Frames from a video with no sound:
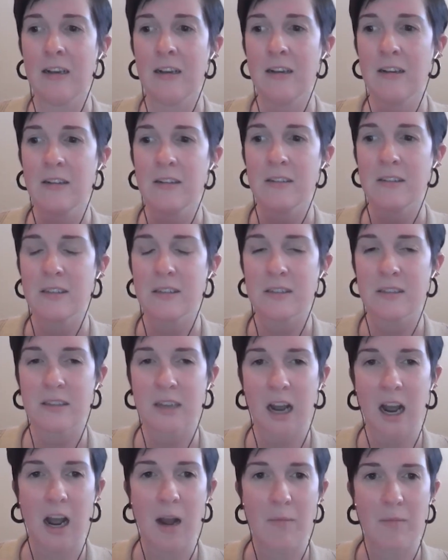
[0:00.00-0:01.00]

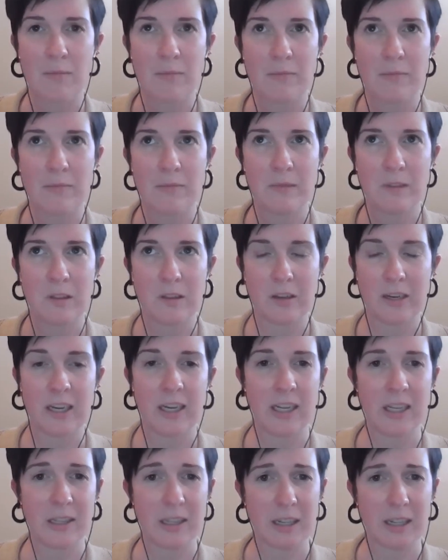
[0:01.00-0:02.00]
Stop
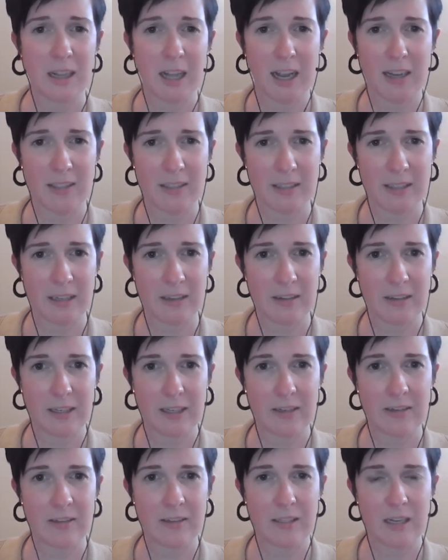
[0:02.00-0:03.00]
looking at the glass
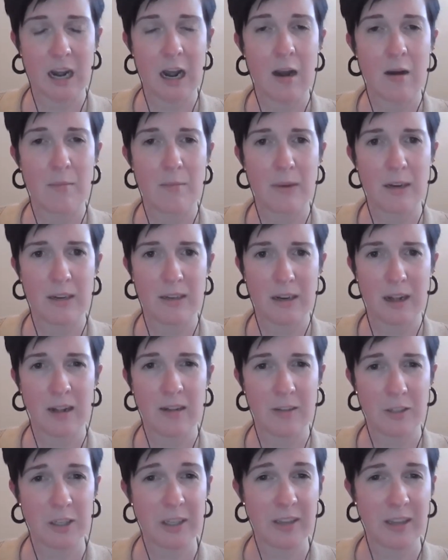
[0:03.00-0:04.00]
ceiling. Stop
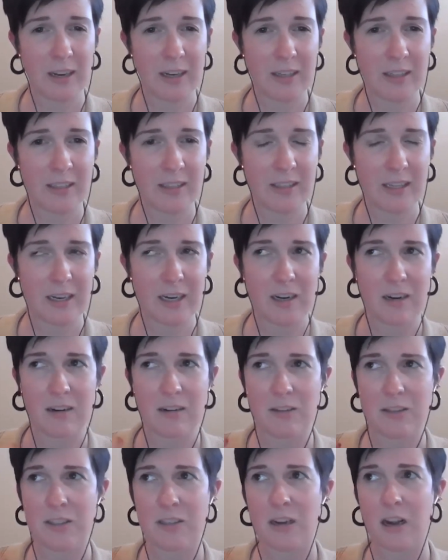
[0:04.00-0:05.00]
acknowledging that it's there.
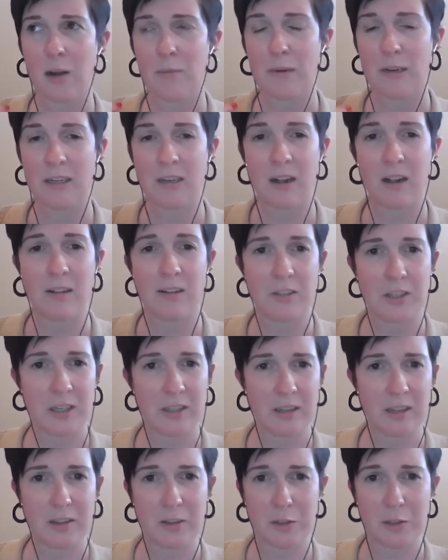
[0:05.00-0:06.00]
Stop acknowledging
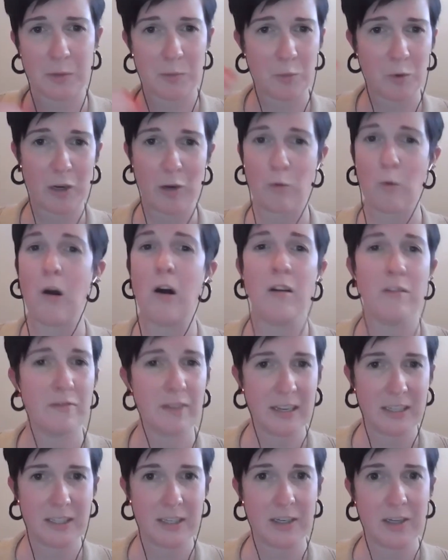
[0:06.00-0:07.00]
that there's a brick wall
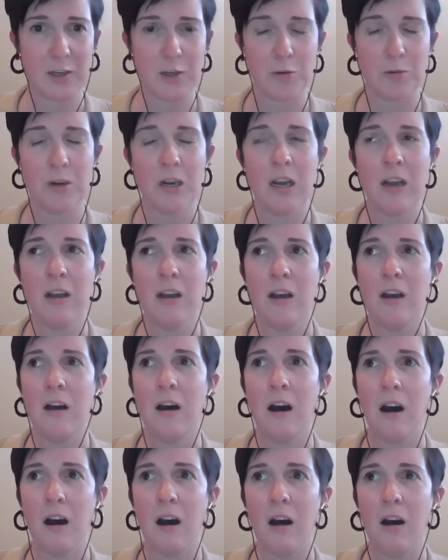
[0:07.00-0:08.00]
facing you.
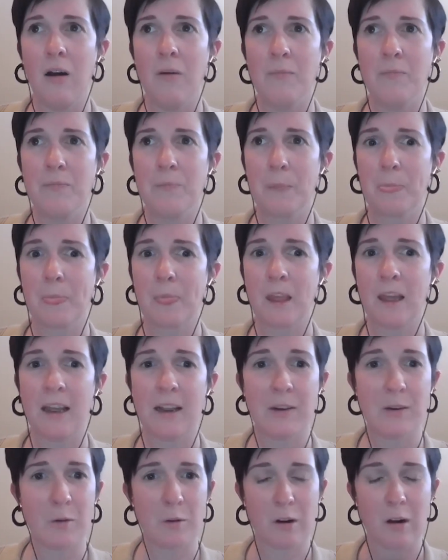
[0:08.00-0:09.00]
Uh,
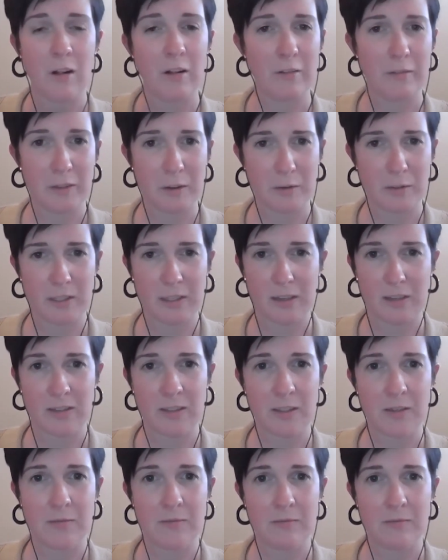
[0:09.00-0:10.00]
Ignore all of those
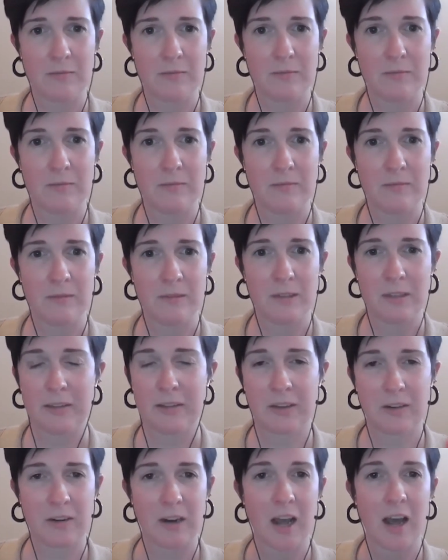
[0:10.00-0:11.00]
things.
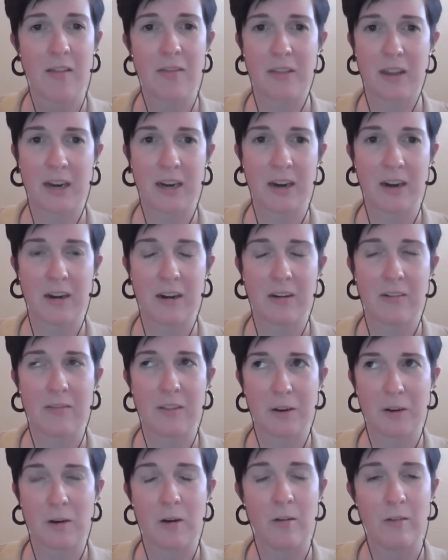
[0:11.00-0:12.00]
They're not there.
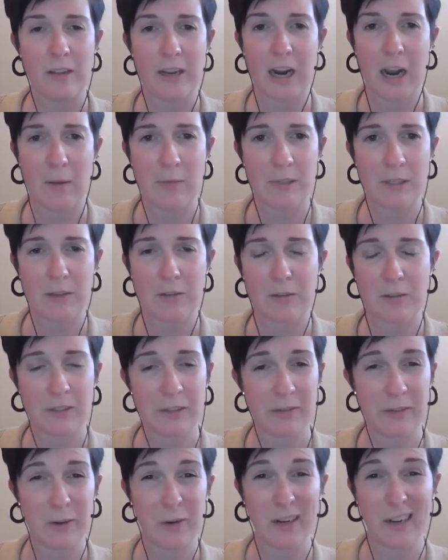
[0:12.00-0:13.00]
They're only obstacles
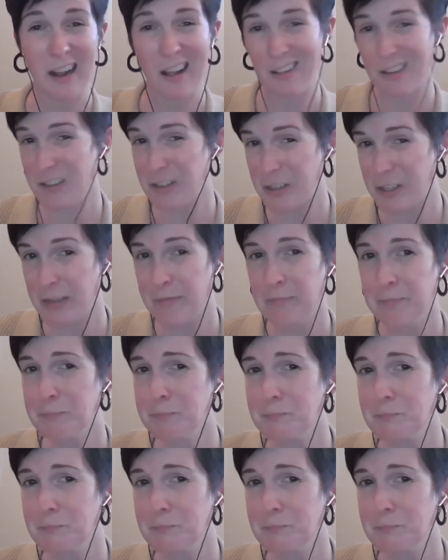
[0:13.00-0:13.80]
if you acknowledge them.